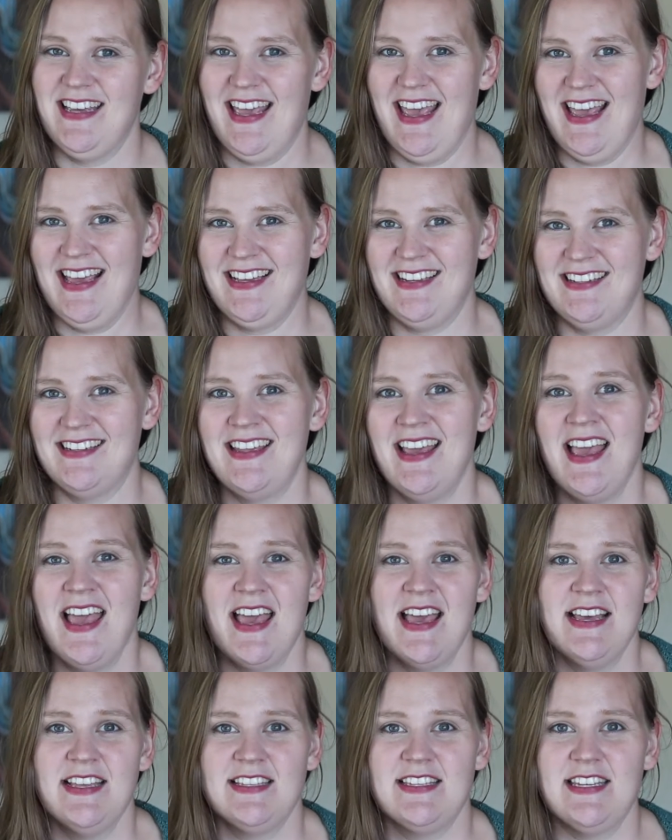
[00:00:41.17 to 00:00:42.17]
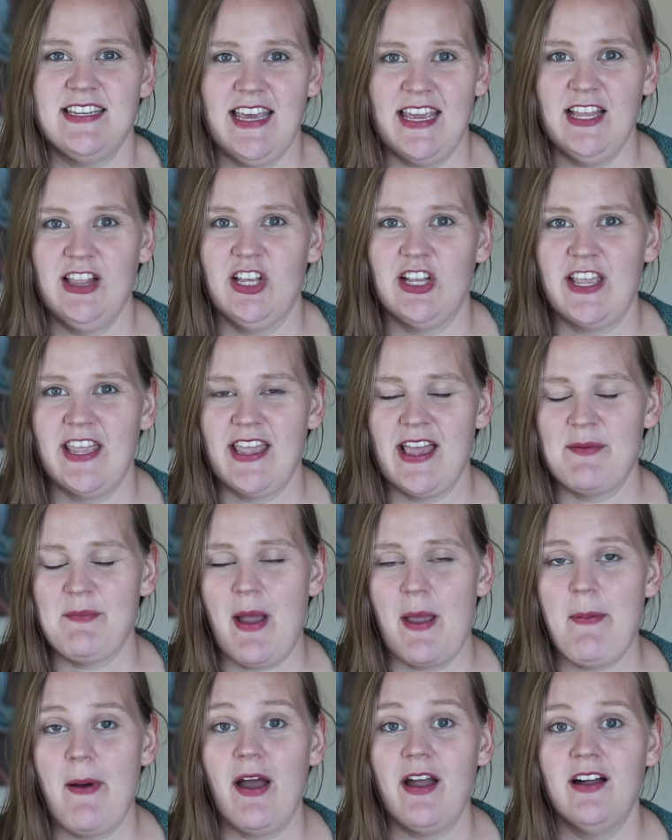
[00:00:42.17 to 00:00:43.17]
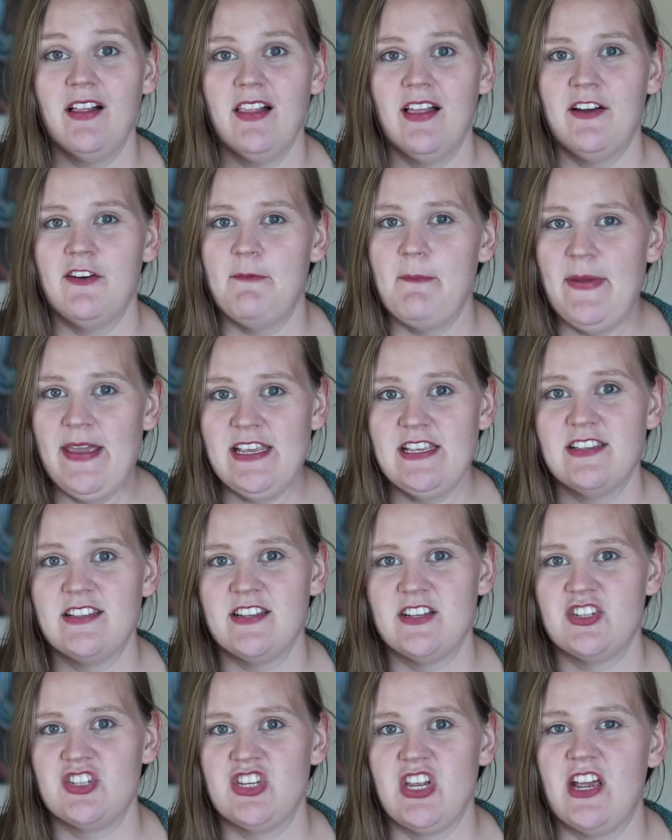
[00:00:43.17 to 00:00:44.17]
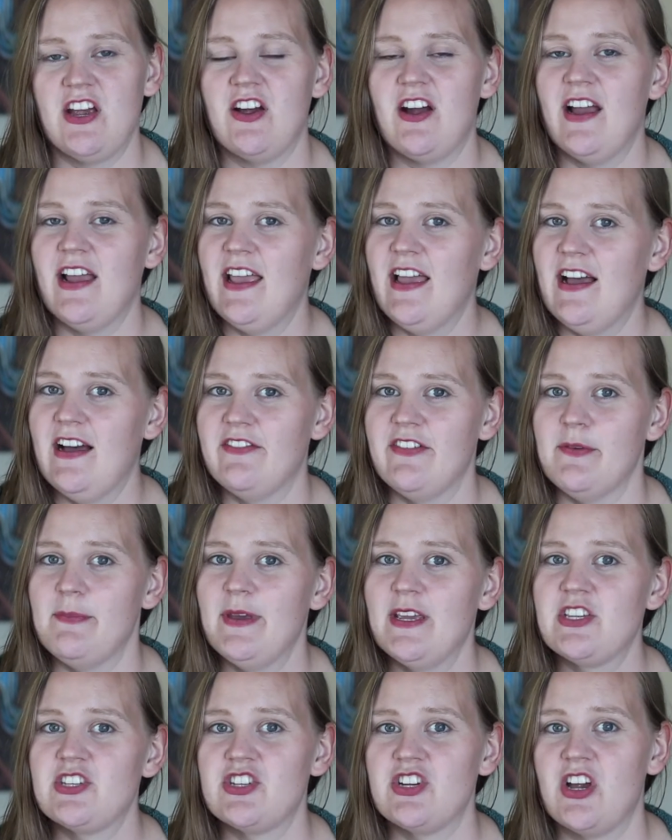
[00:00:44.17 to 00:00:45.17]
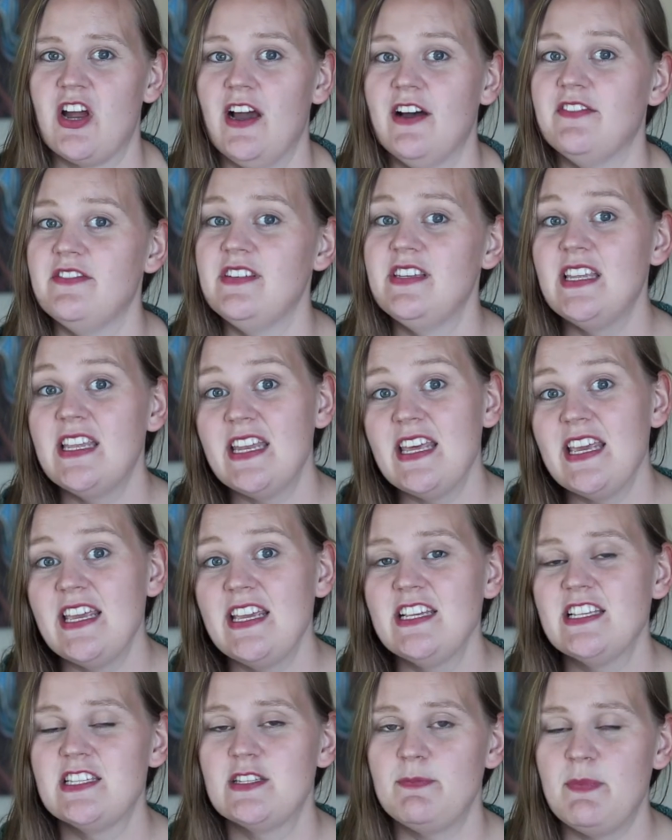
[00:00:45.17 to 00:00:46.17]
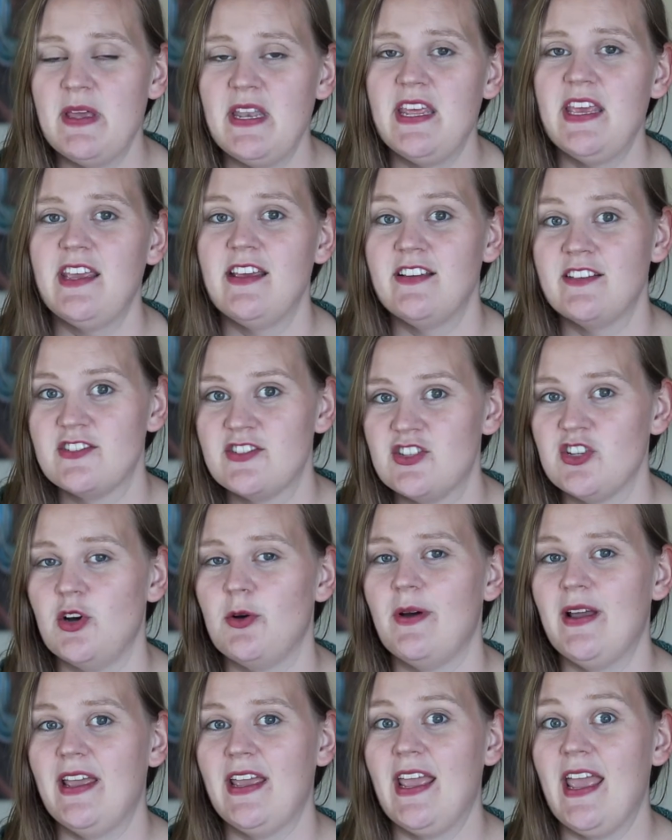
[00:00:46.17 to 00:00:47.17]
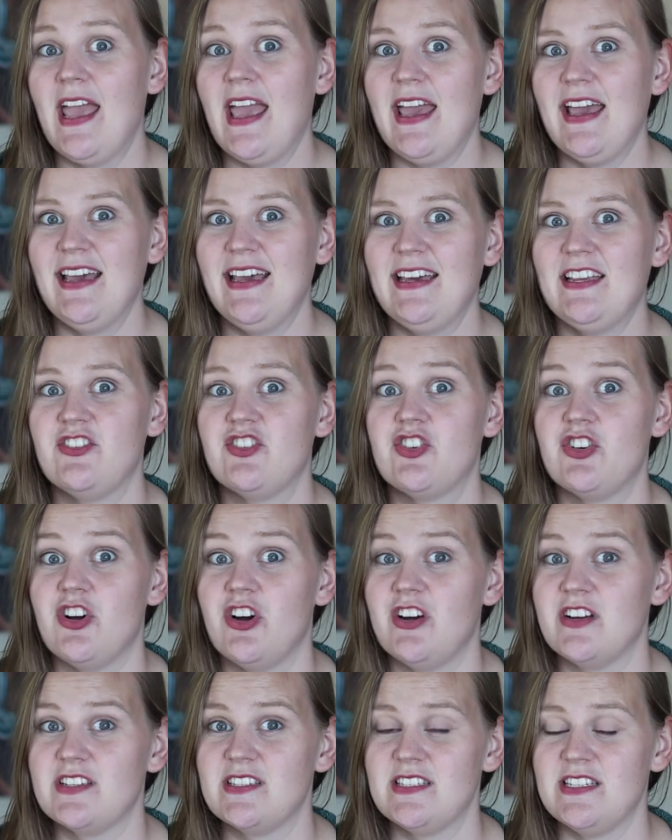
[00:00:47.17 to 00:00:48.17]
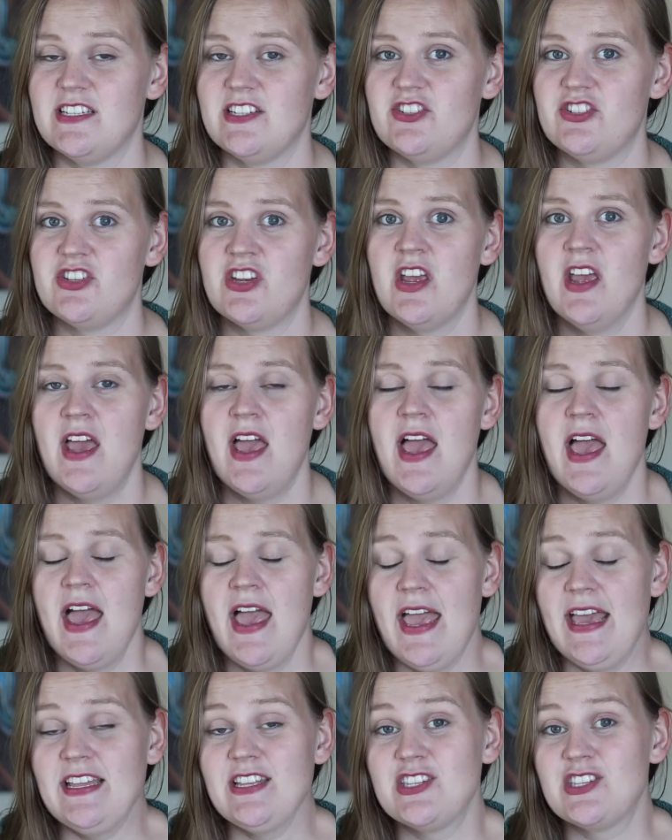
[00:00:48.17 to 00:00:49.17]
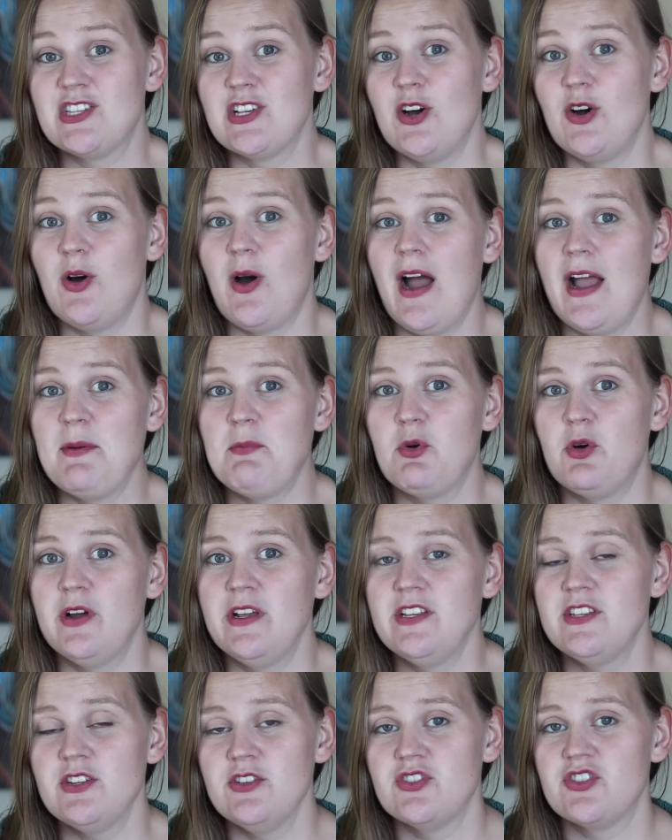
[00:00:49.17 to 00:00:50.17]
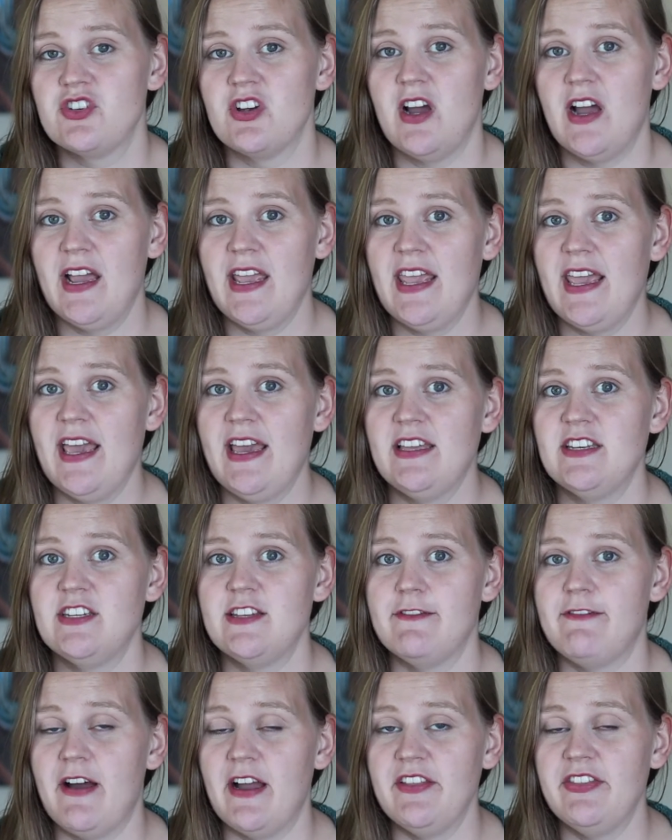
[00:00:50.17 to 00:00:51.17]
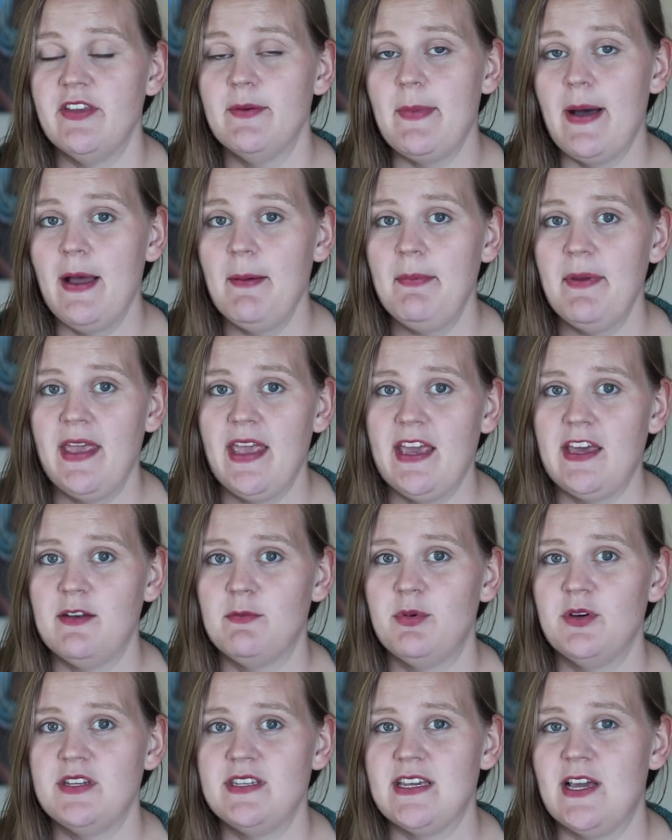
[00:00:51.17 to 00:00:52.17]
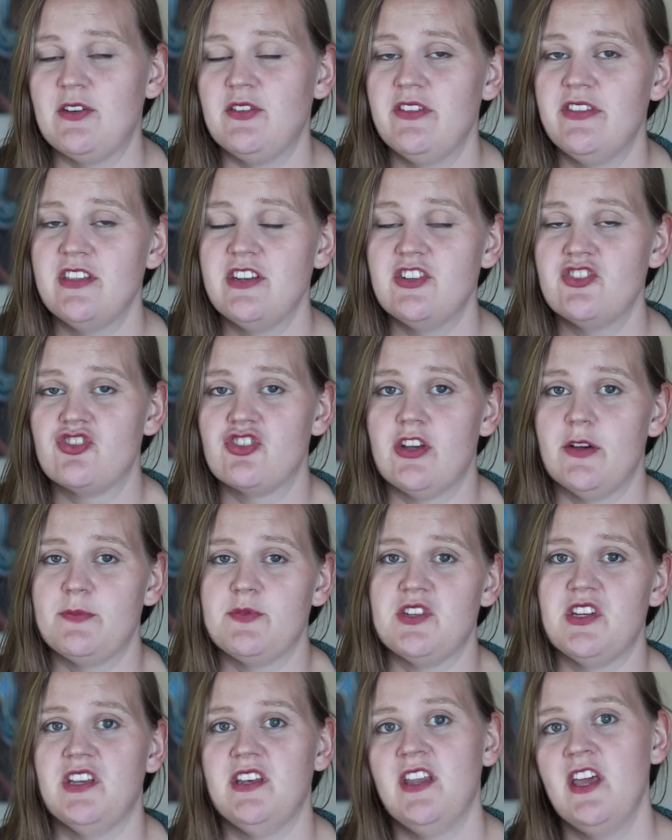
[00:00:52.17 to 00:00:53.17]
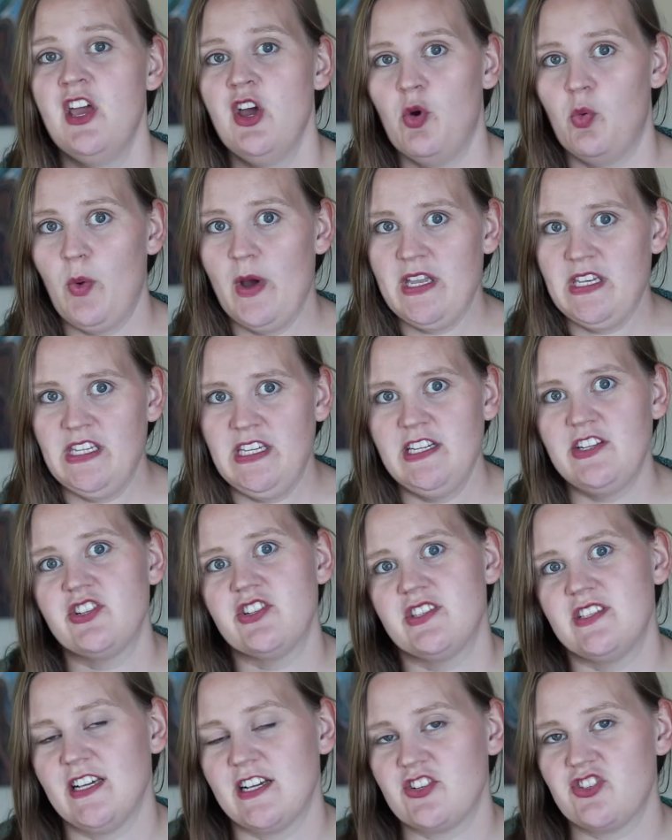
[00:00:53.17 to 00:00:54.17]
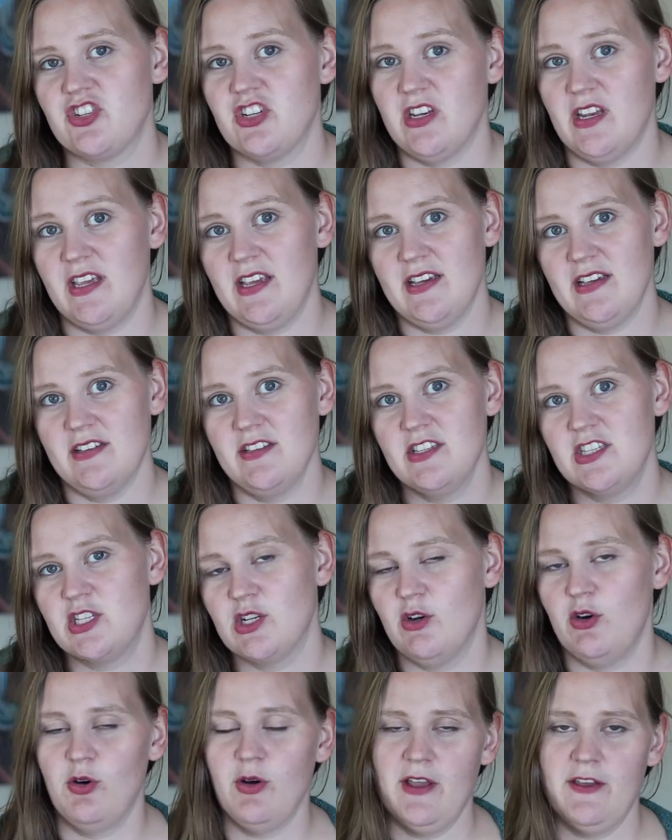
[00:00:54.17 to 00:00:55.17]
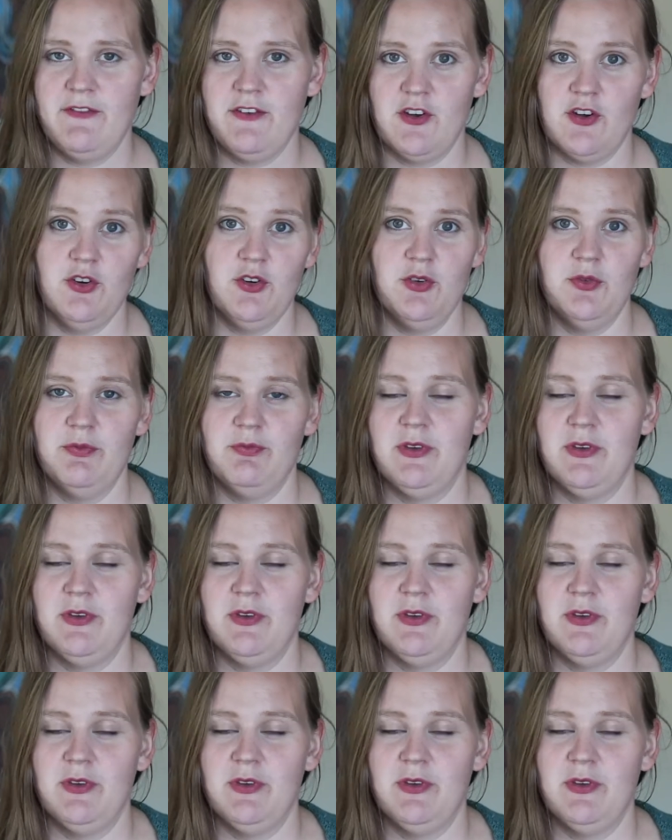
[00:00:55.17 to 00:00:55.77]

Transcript: and today, looking at my pile of makes to share, I have a mixture of knitting, spinning, sewing, and cross stitch. And so I'm going to try and divide them up and put down in the description when each section is. So if you're